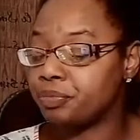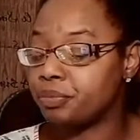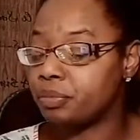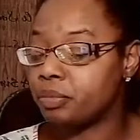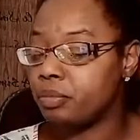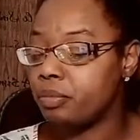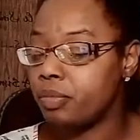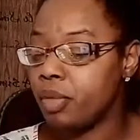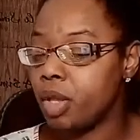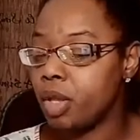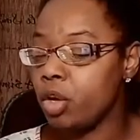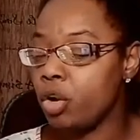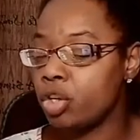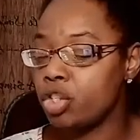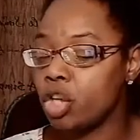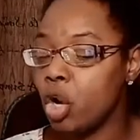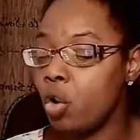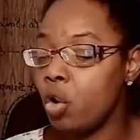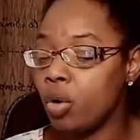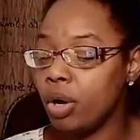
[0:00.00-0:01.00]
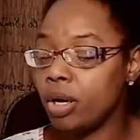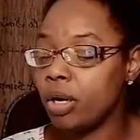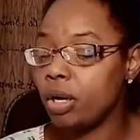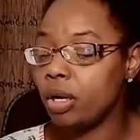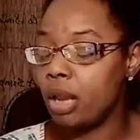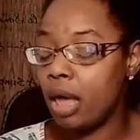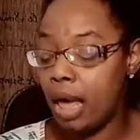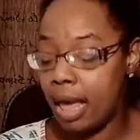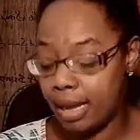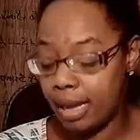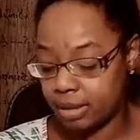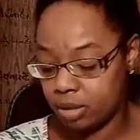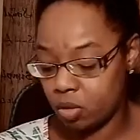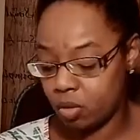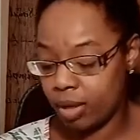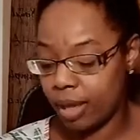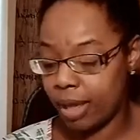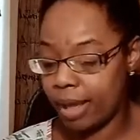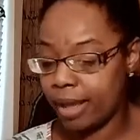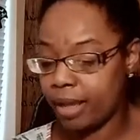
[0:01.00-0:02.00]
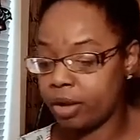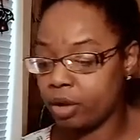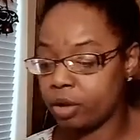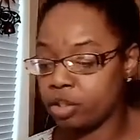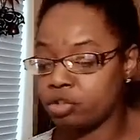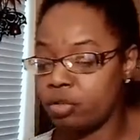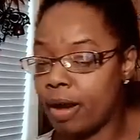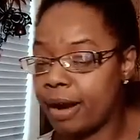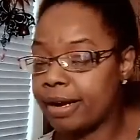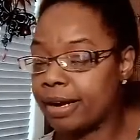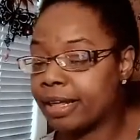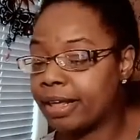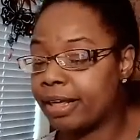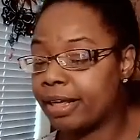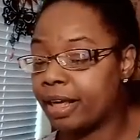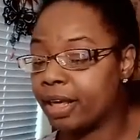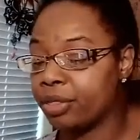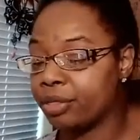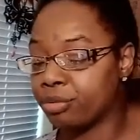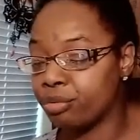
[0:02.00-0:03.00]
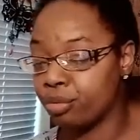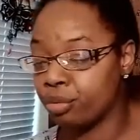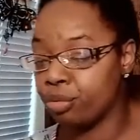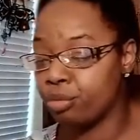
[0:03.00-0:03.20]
You're toting a lot. Okay. You're trying to get through,